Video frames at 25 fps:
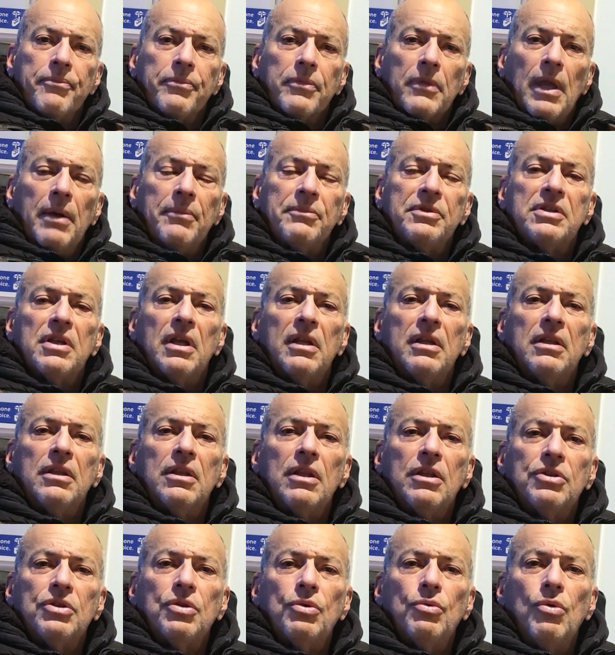I'm sending
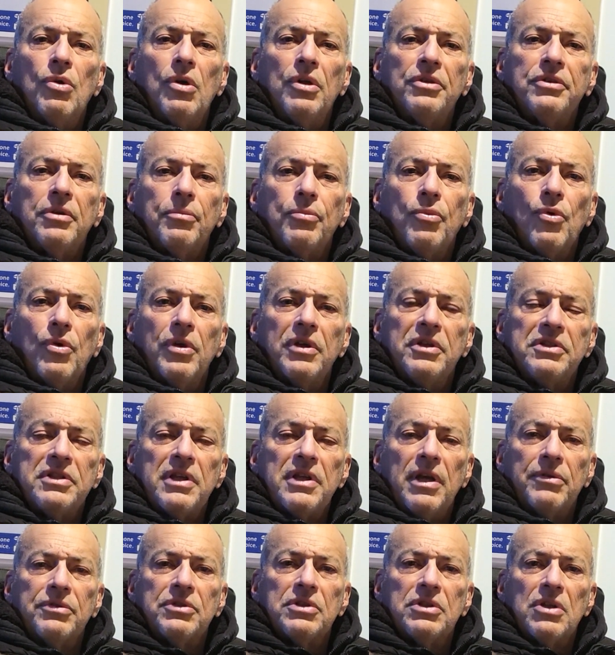the two altar boys
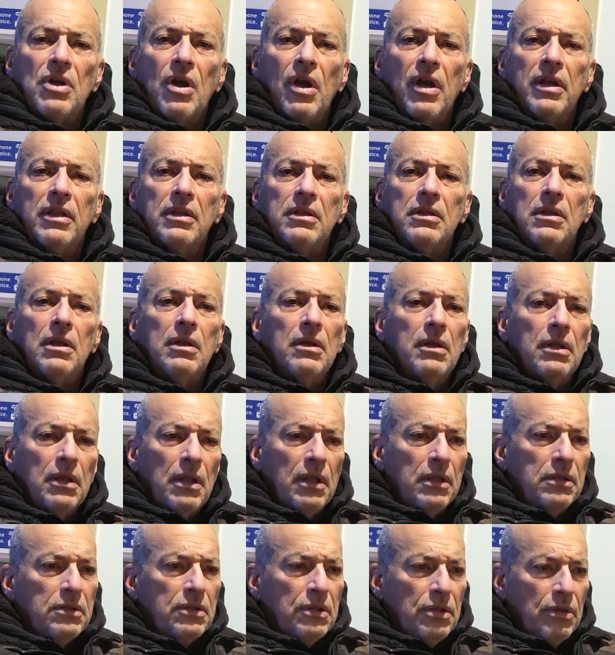outside
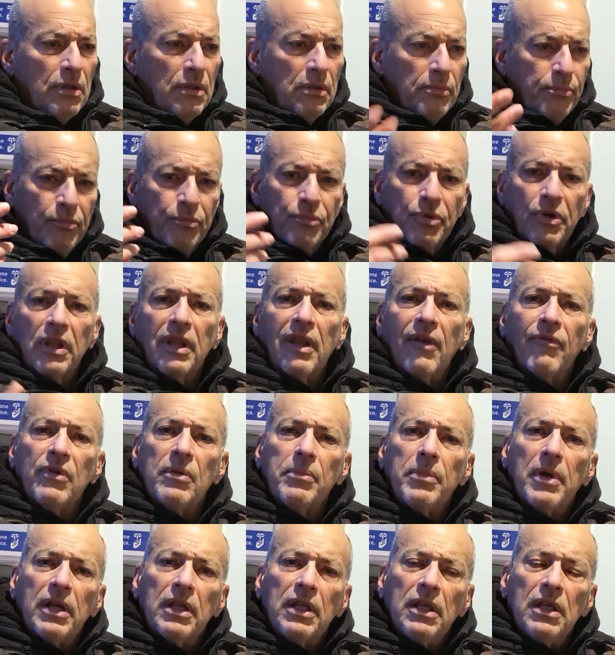to bring
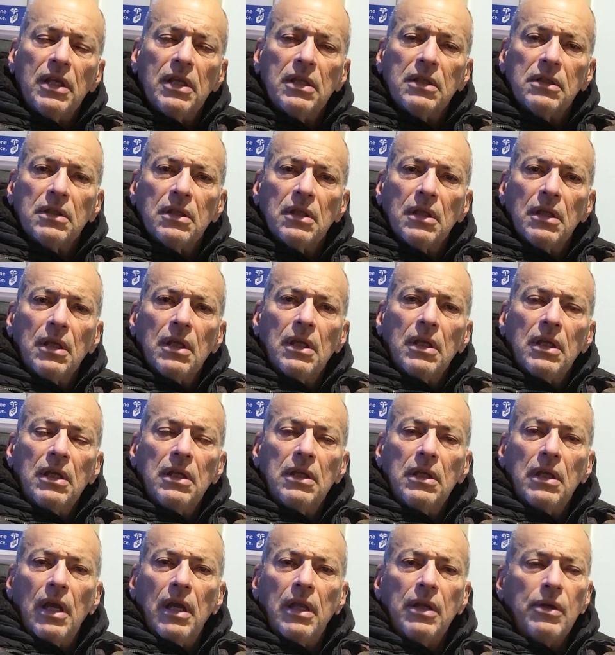everybody in.
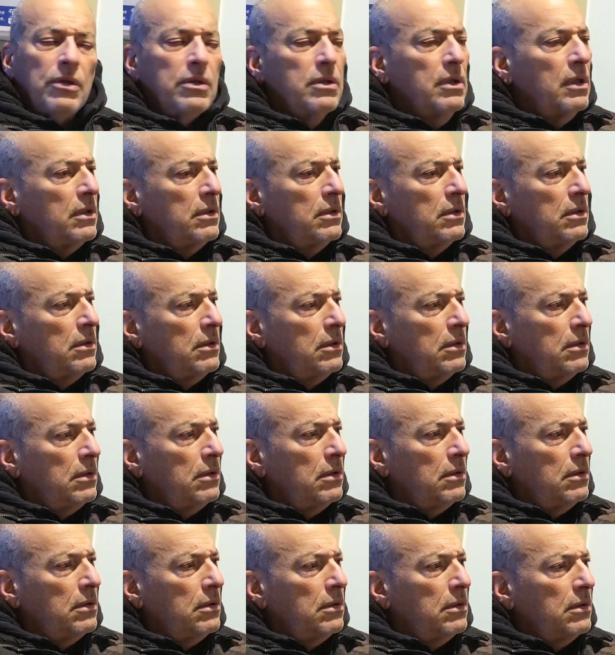And
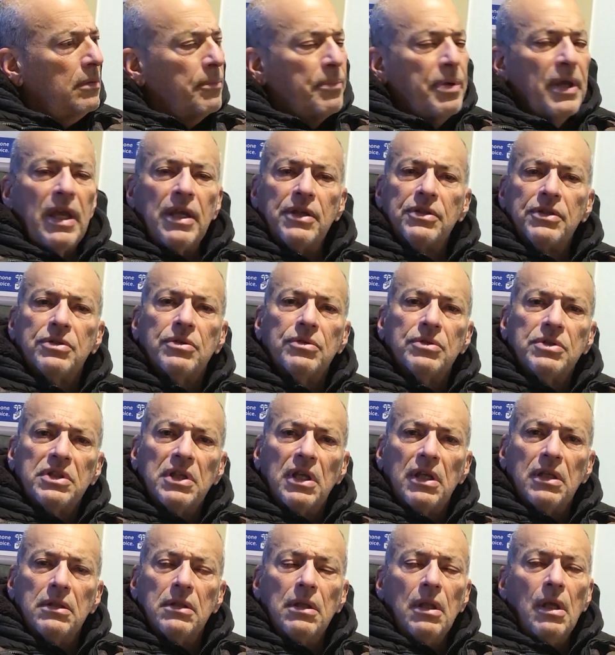the pastor
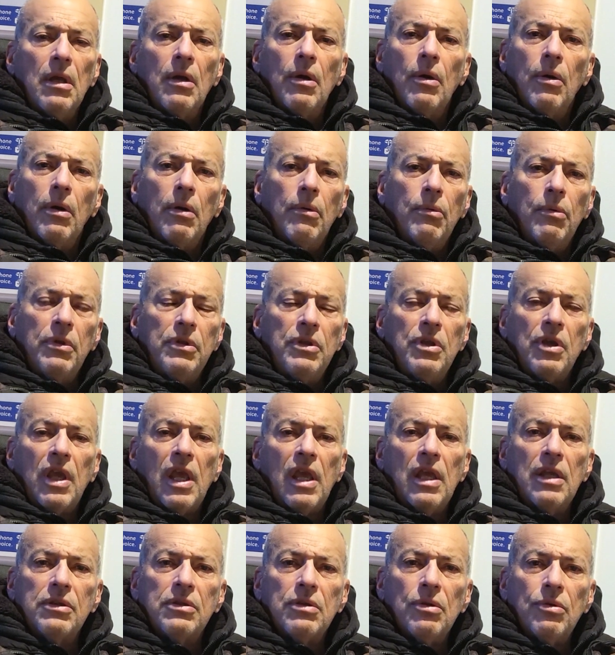said, Well, you
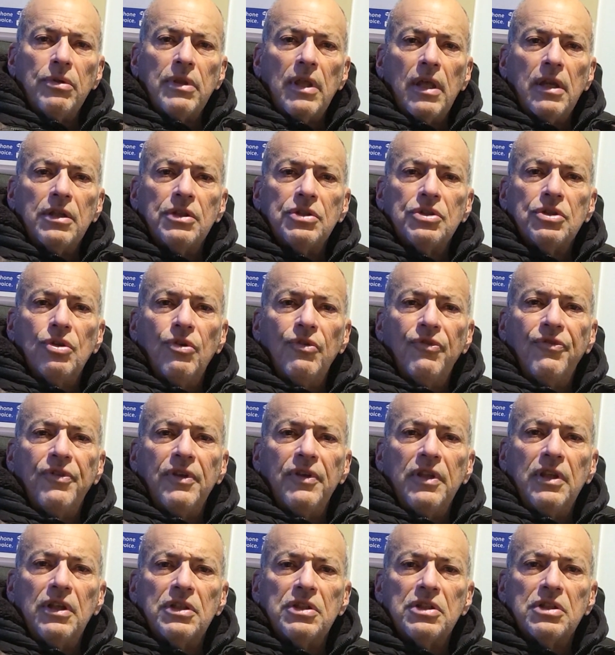can't do that. There's two
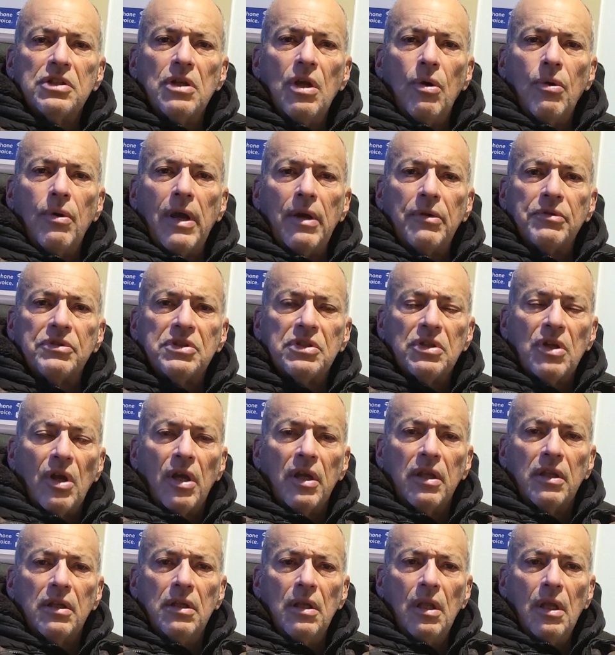feet of snow
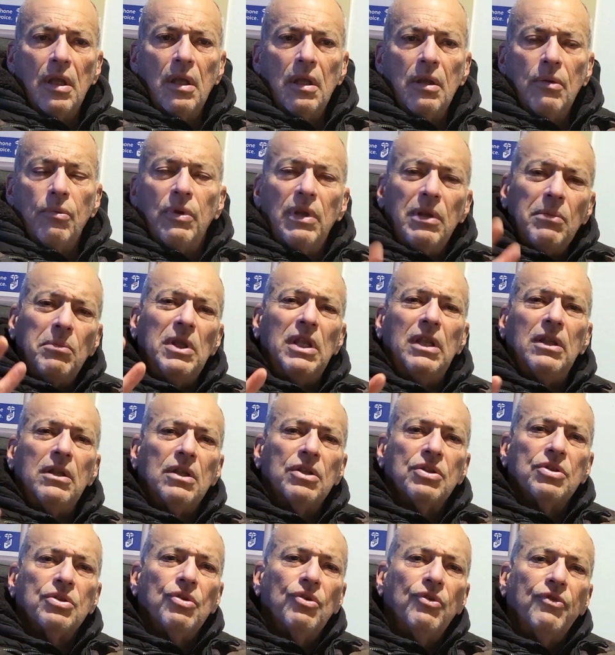outside. What do you mean
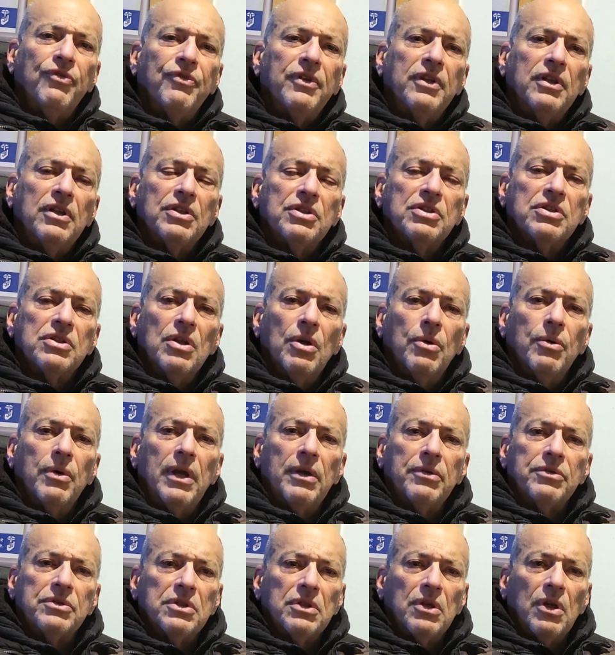there's two feet of snow
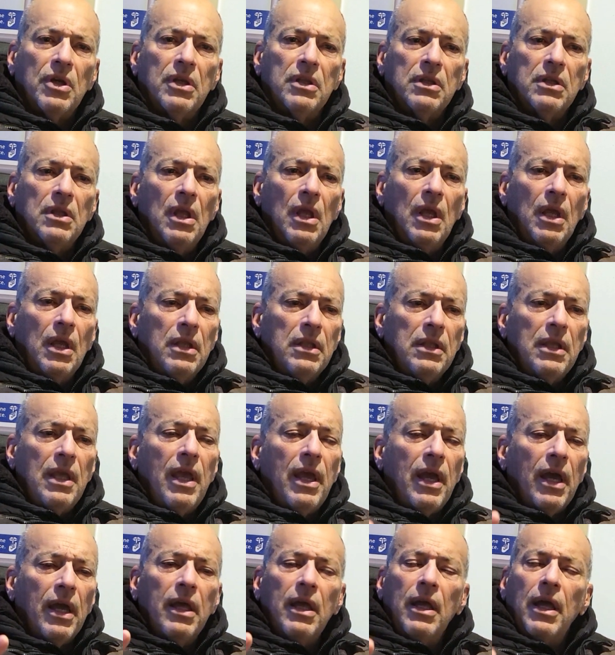outside?
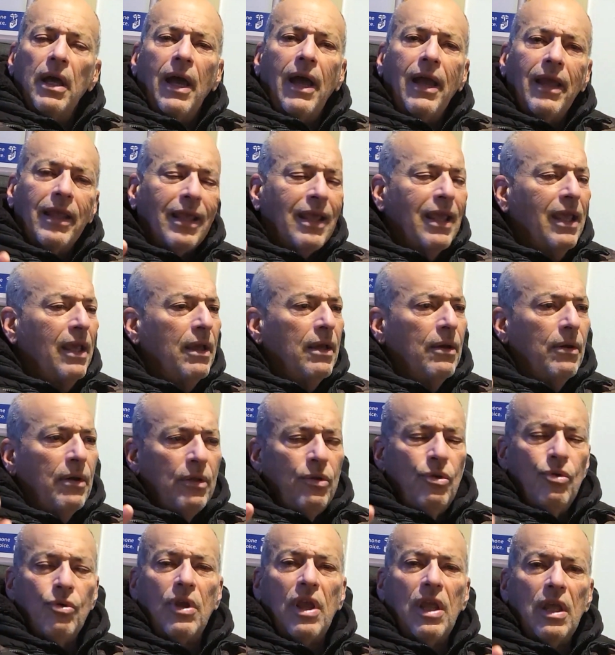Yeah, I can't.
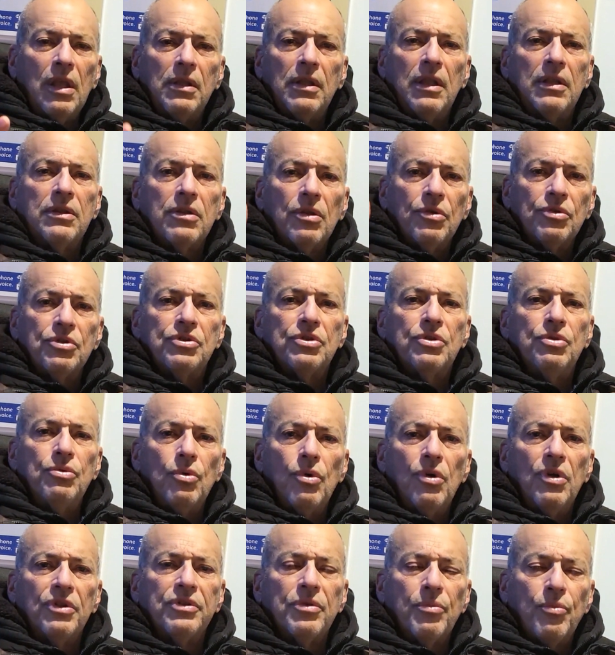You can't let those two
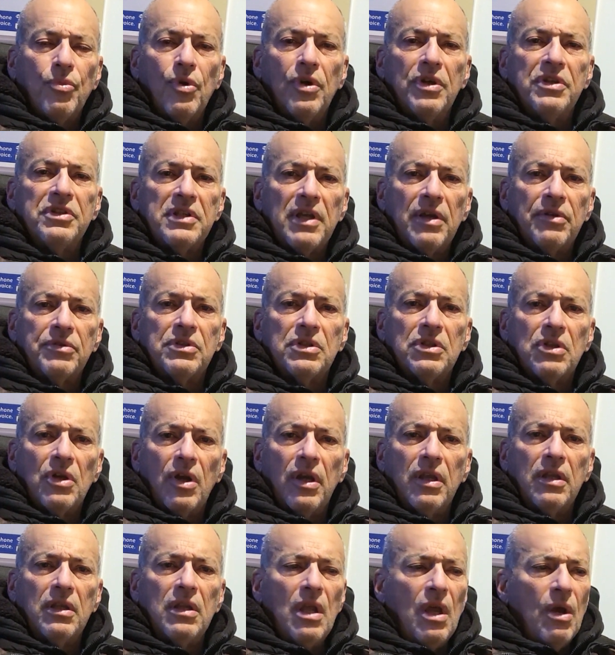altar boys
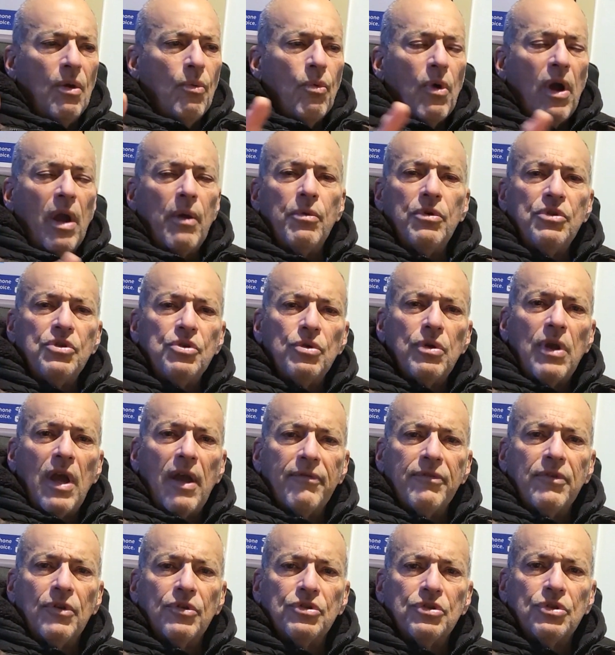outside. Why would you
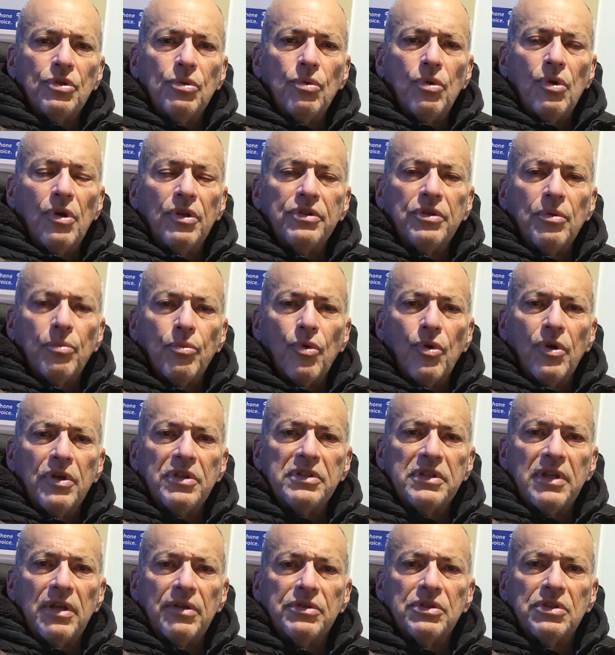have those two altar
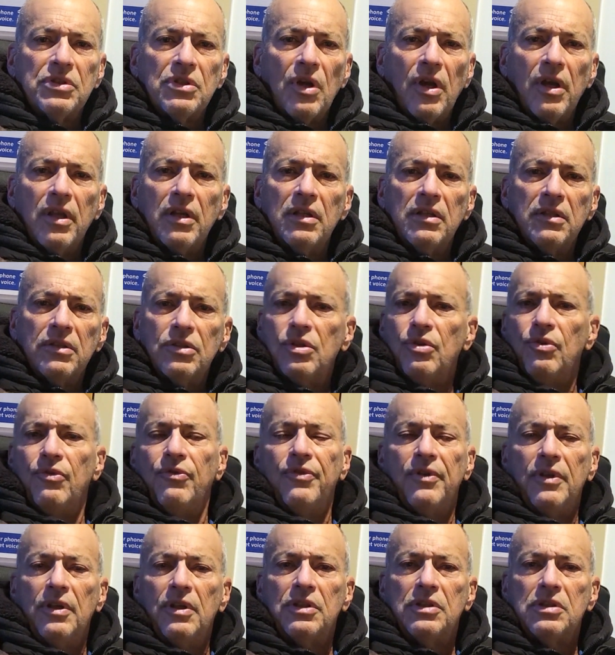boys outside in two
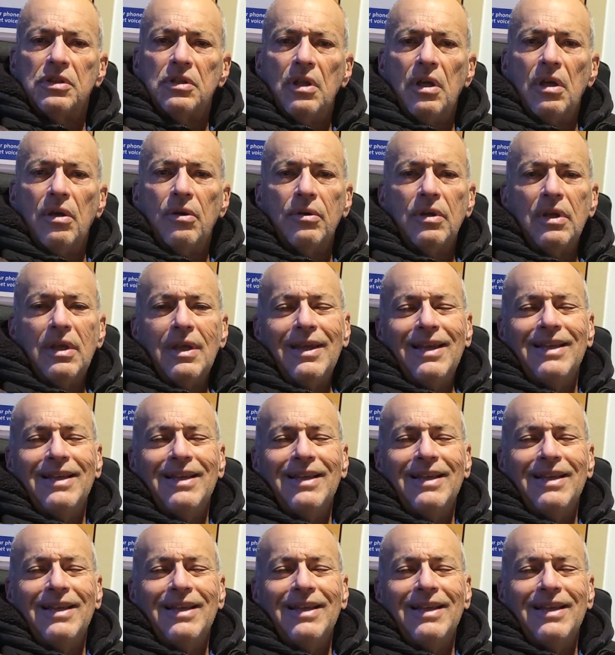feet of snow?